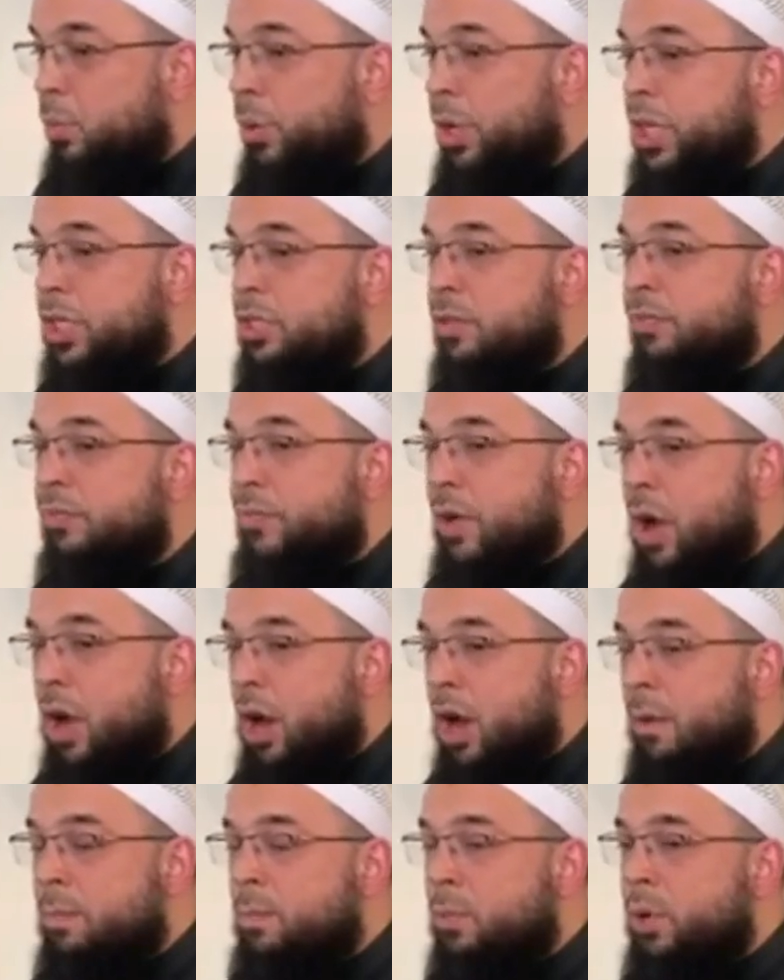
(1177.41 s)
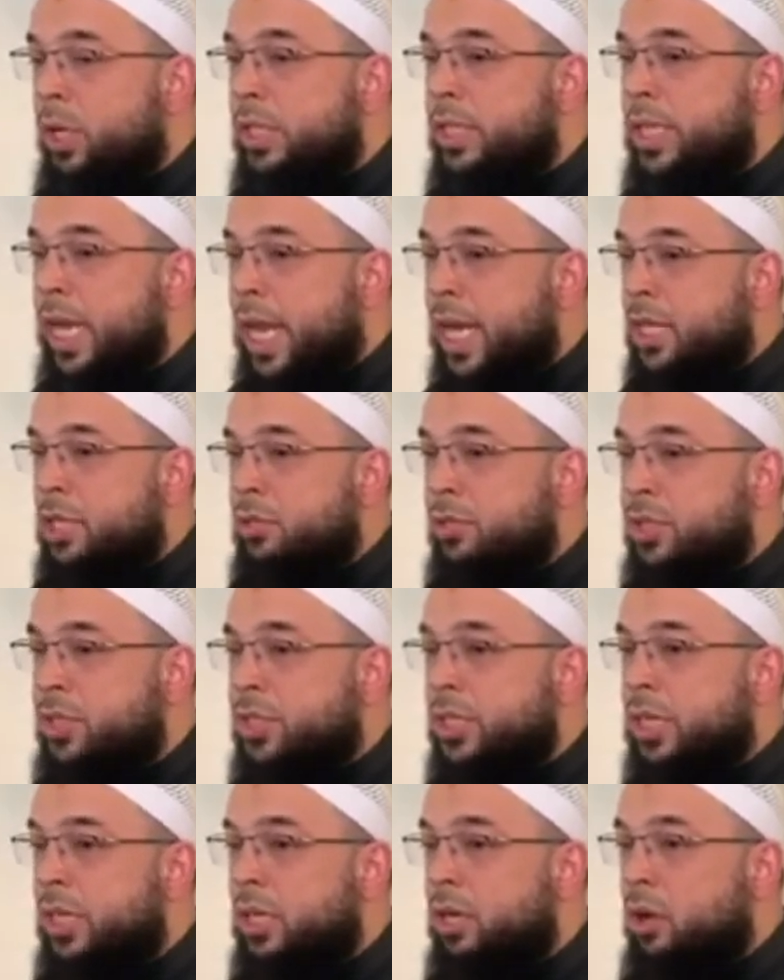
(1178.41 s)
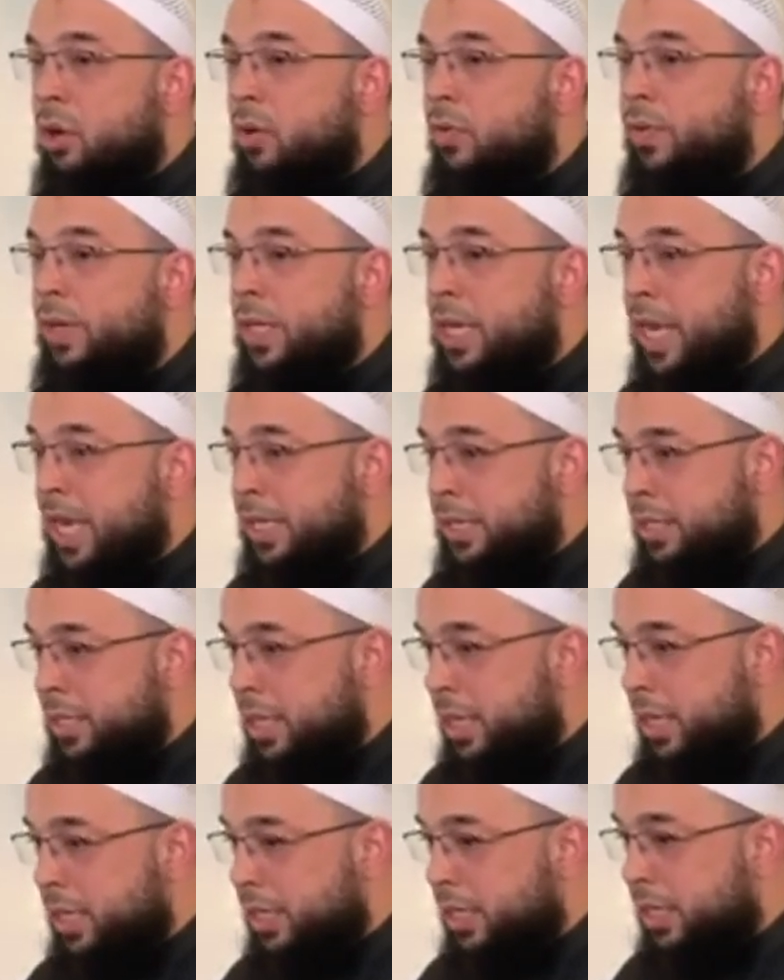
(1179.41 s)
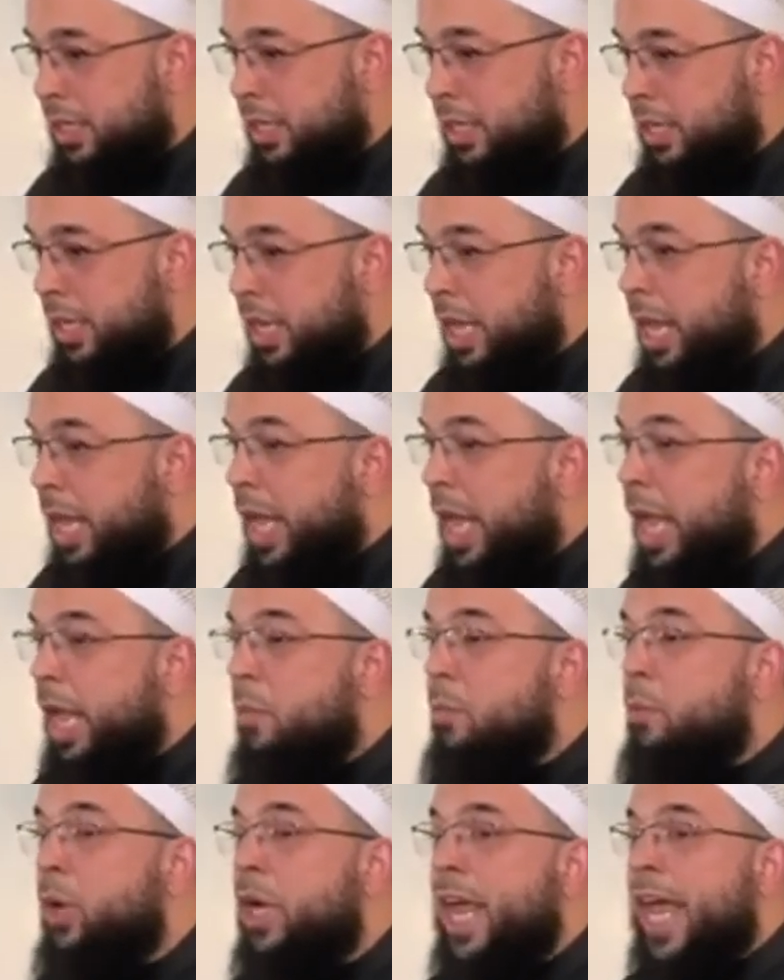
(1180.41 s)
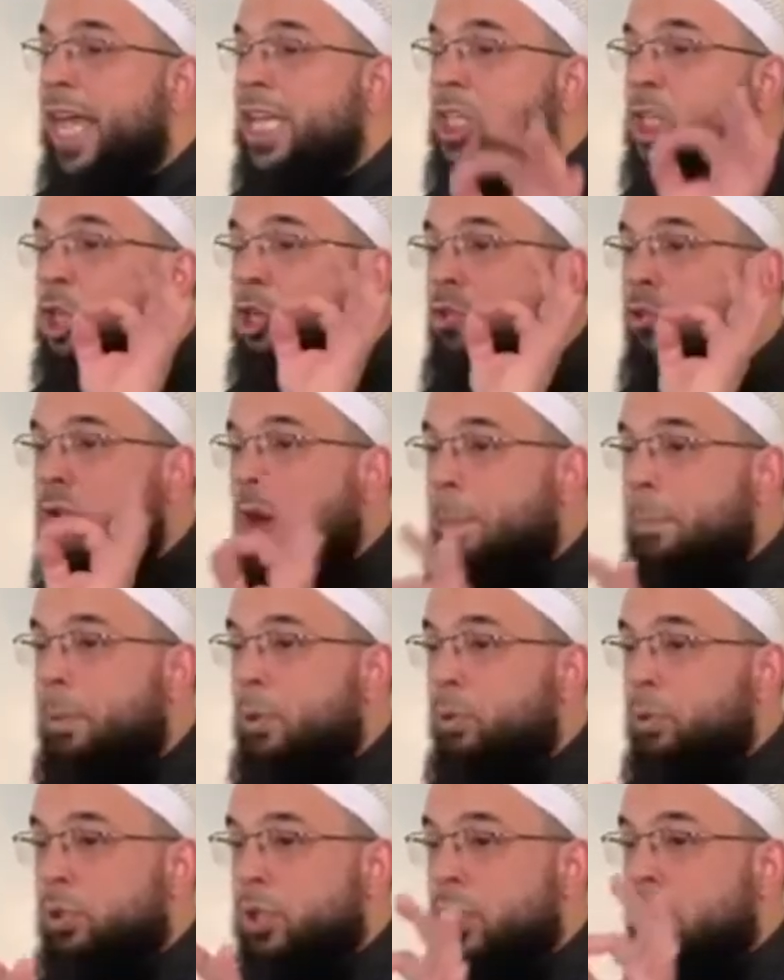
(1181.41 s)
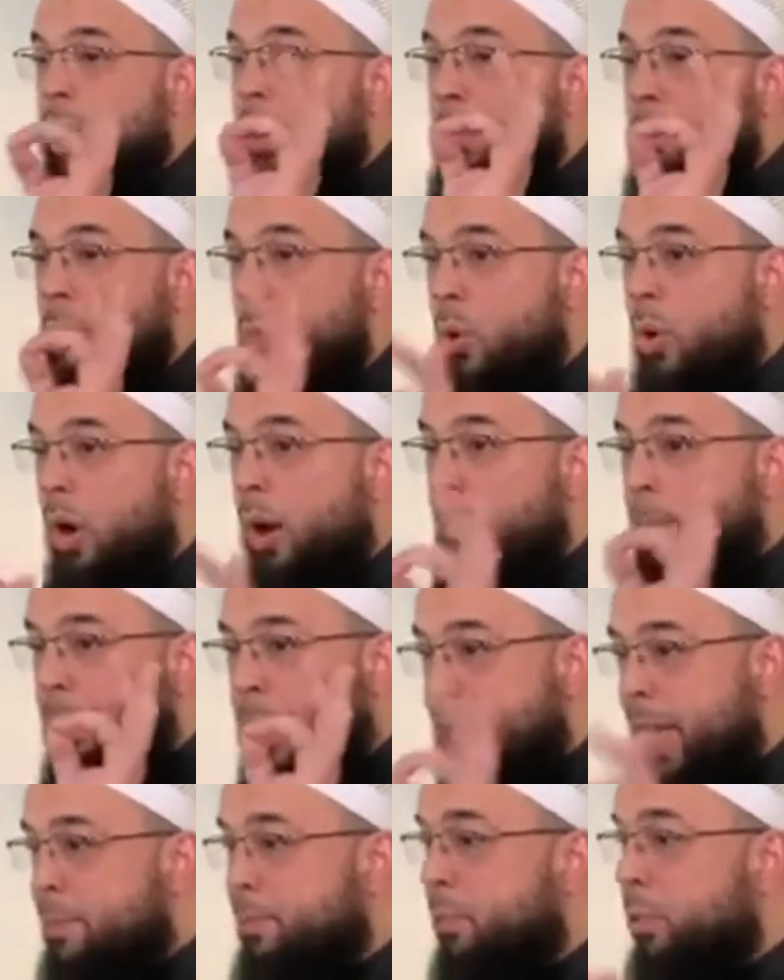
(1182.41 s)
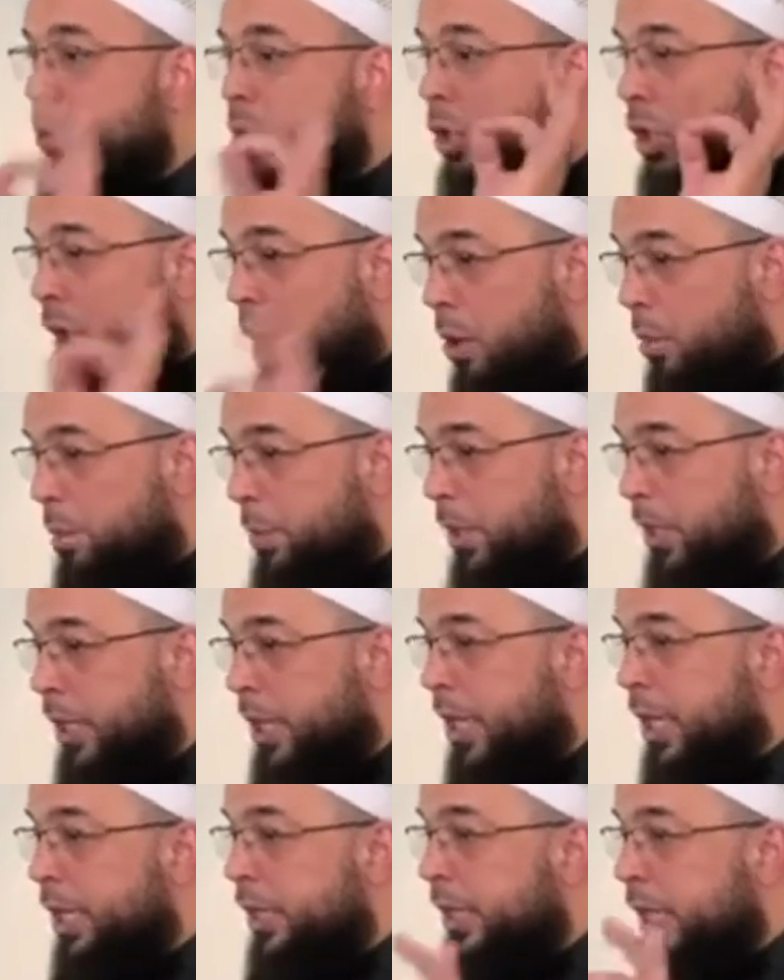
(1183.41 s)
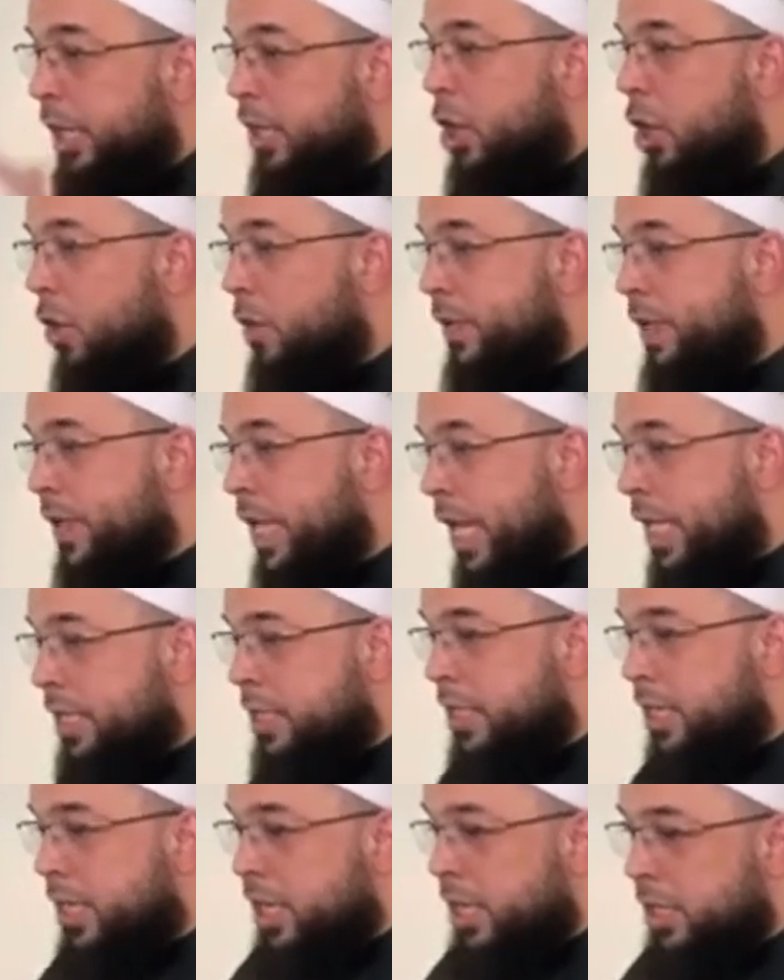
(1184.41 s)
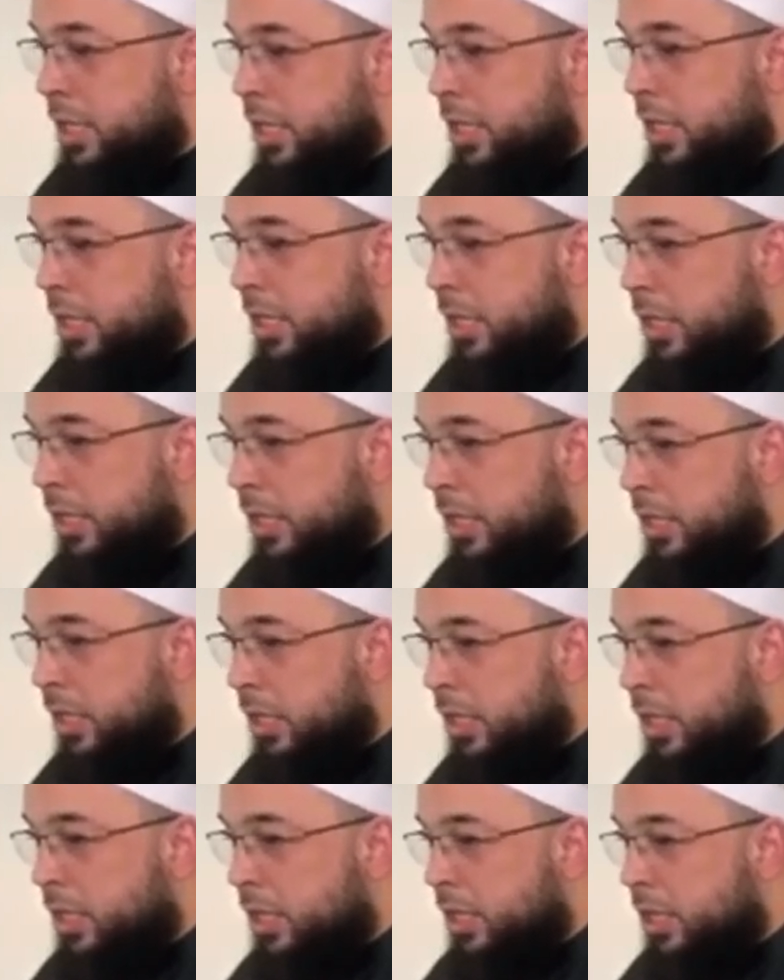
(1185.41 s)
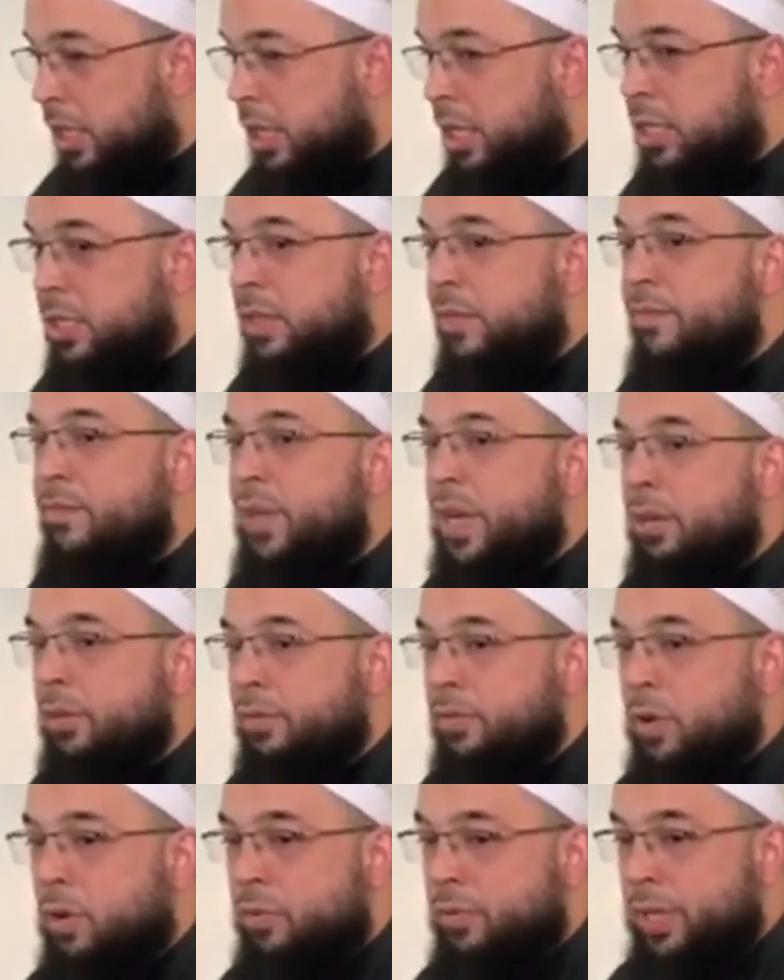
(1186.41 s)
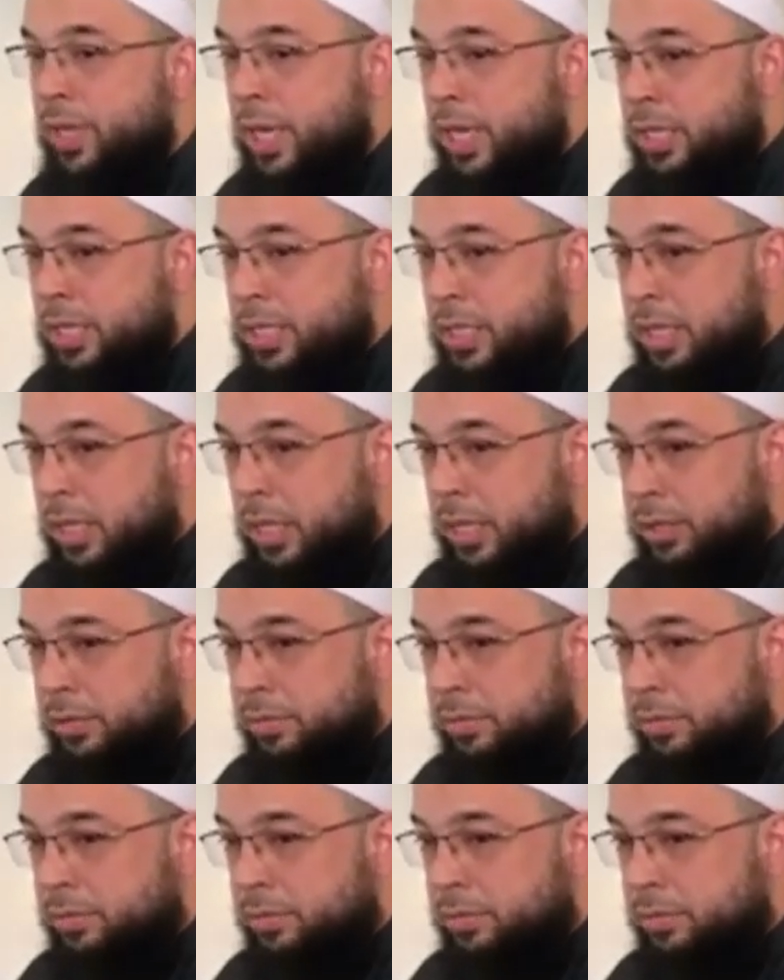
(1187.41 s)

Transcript: What is far more dangerous than COVID nineteen, and what has crippled more people globally than COVID nineteen, is the fear of COVID nineteen.